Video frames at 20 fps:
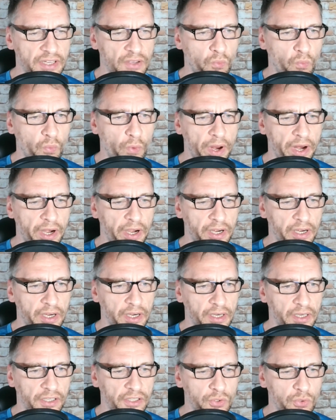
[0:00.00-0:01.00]

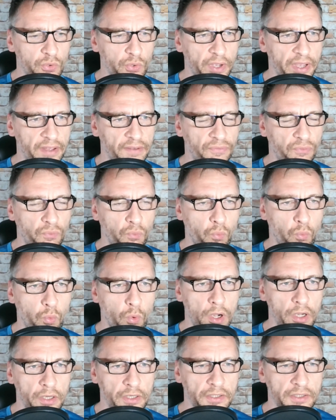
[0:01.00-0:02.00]
where you have
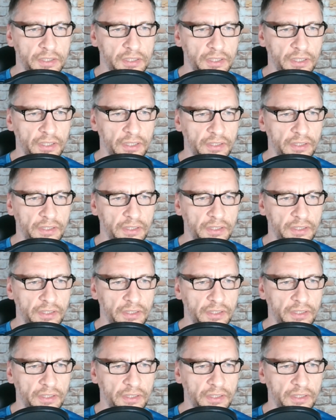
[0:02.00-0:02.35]
walked,